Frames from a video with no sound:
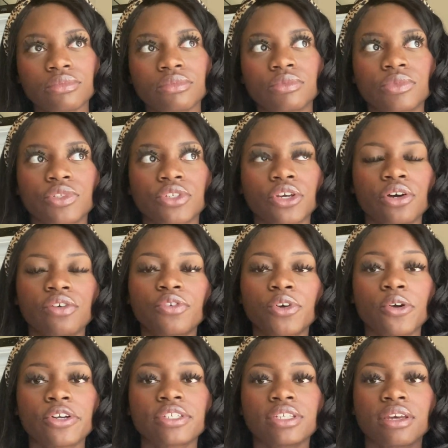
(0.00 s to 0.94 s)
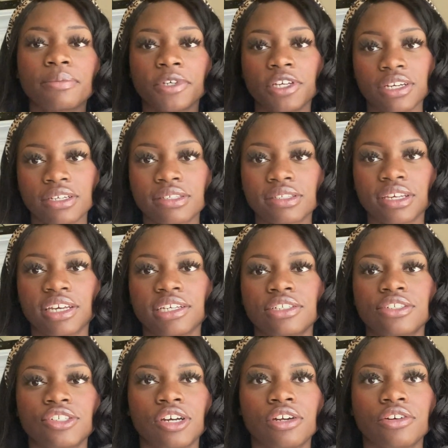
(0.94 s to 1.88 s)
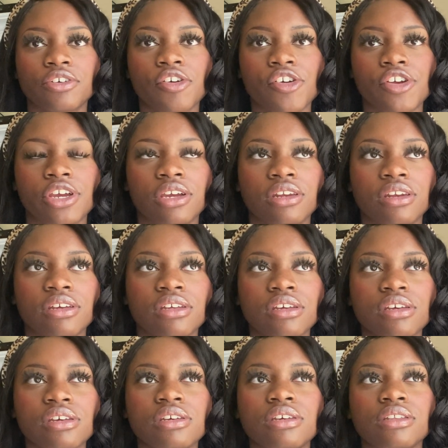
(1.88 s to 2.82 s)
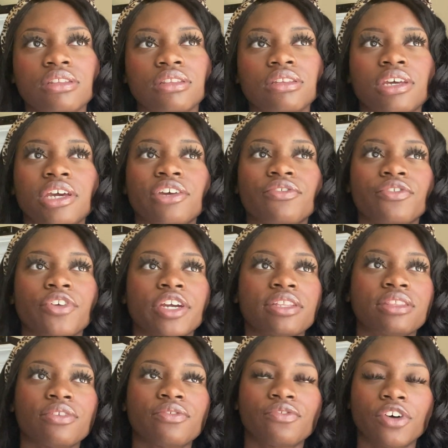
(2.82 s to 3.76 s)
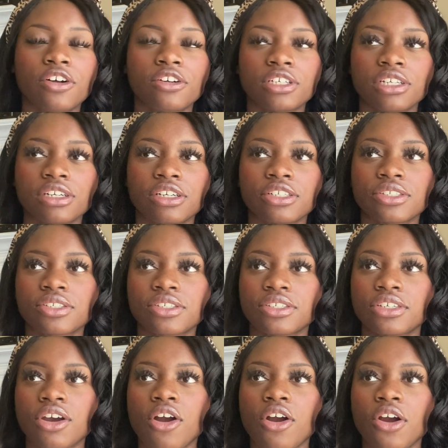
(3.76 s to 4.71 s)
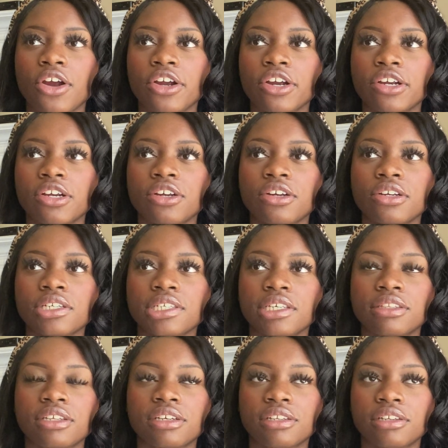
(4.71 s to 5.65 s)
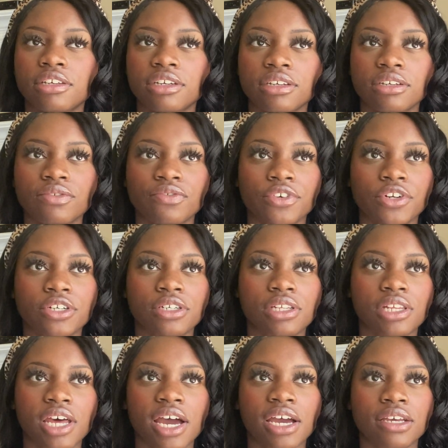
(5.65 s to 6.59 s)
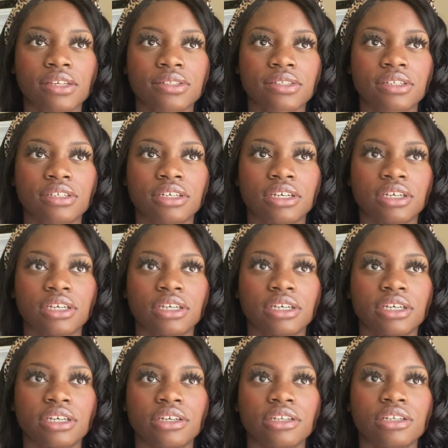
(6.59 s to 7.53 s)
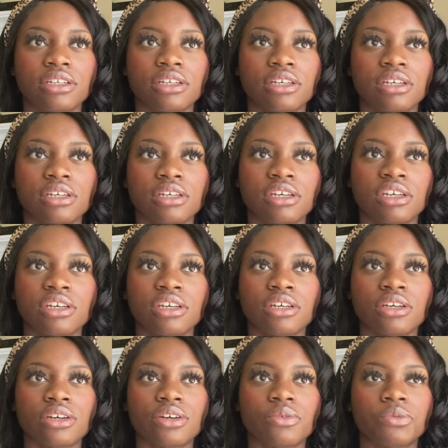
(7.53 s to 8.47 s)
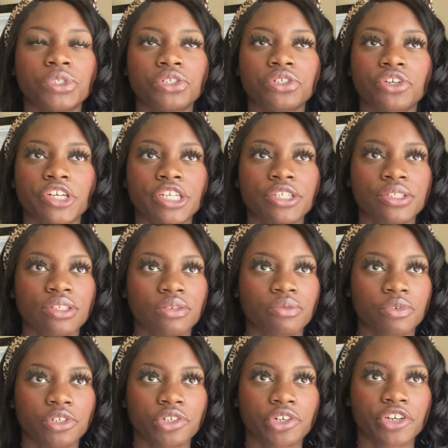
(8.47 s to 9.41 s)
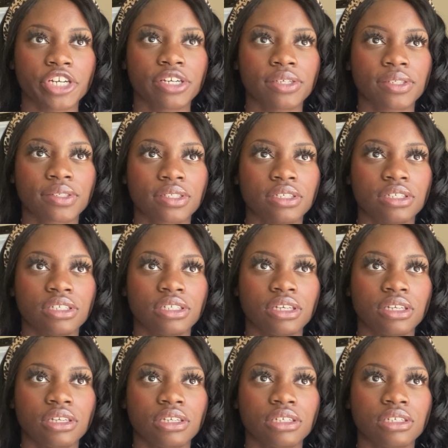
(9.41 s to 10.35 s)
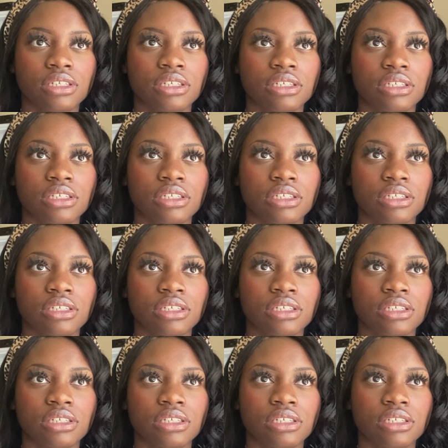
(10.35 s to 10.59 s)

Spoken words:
So of course I'm gonna say John Green. I've read The Fault in Our Stars, I think Looking for Alaska, Will Grayson,